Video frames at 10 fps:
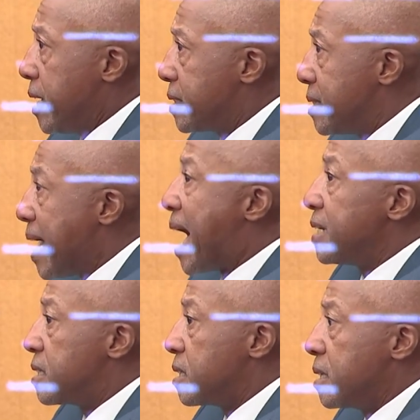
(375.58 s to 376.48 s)
he's
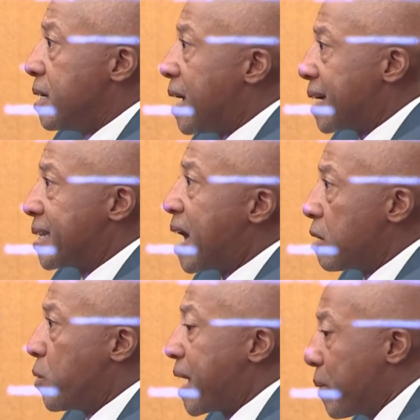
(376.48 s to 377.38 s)
not, like I
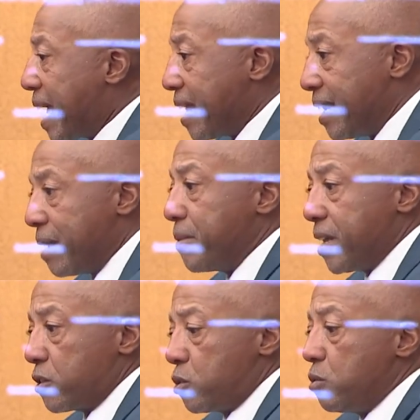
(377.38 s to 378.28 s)
said, we can't limit
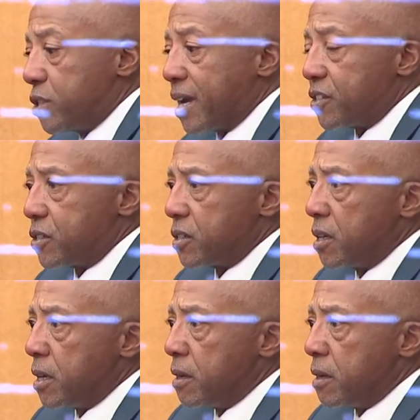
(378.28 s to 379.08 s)
it to just